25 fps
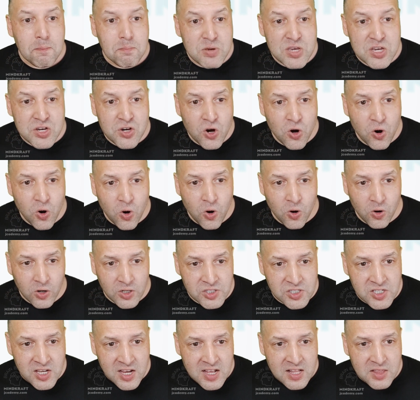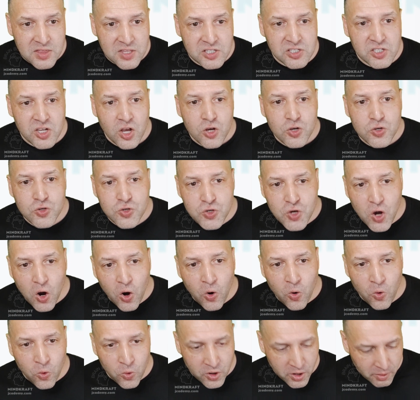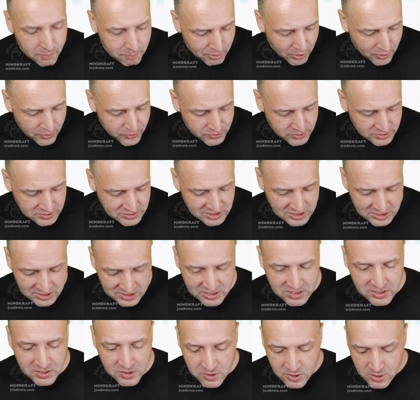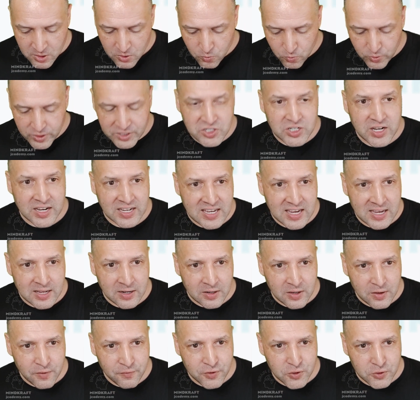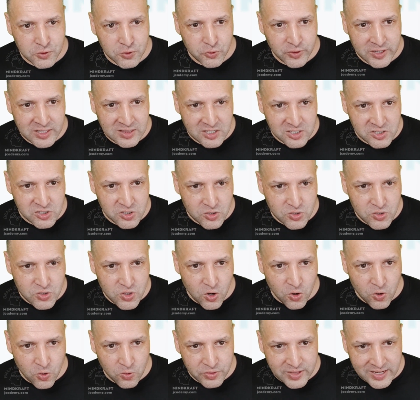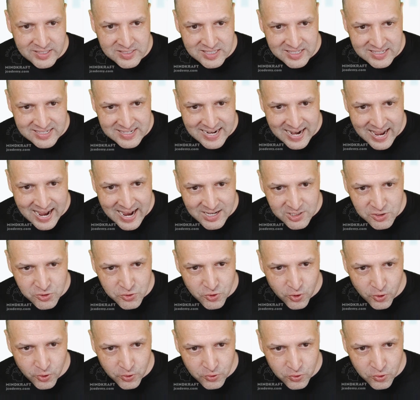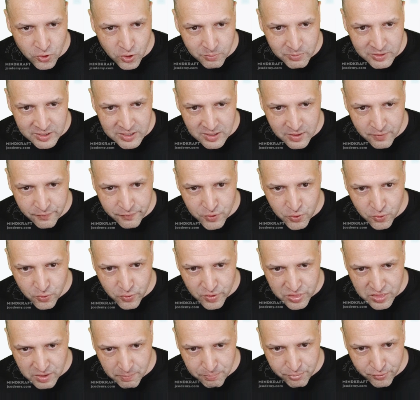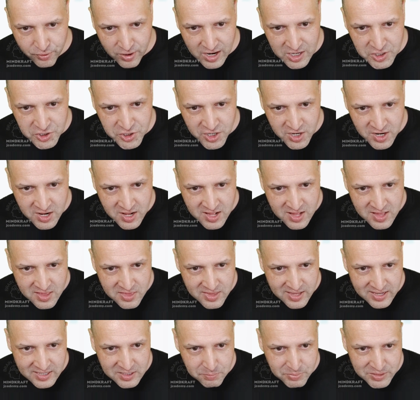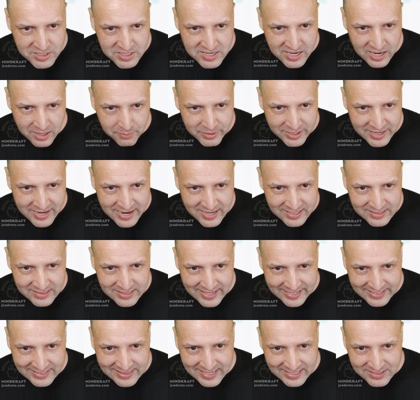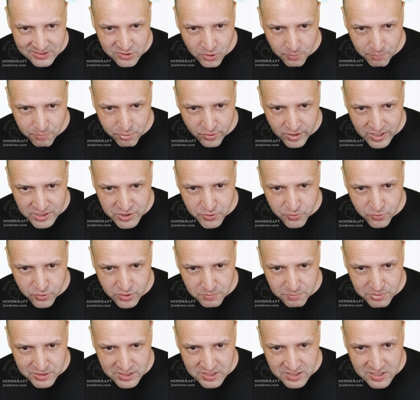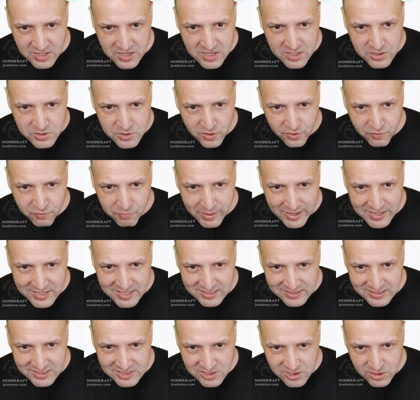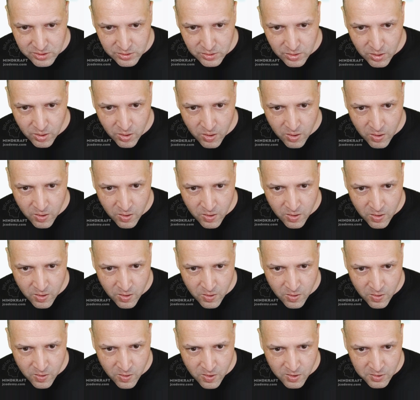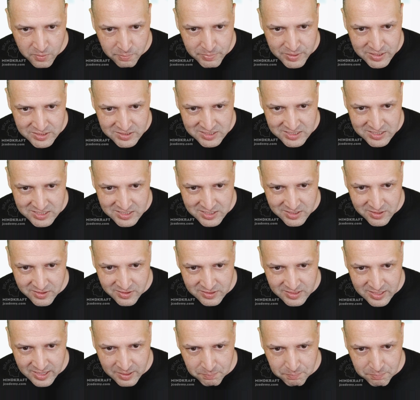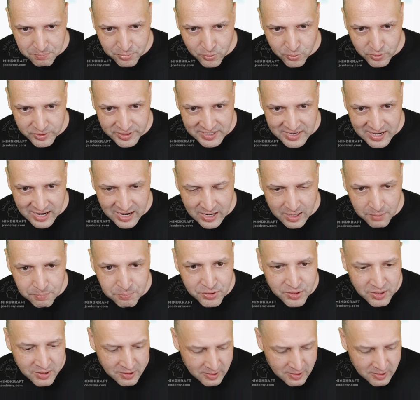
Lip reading: because this yo component here, which again, if you're doing this yo, that's a na stroke. Normally if you're with a brush, that'd be coming out like that and your brush would be sort of making this long bit here and then pulling up.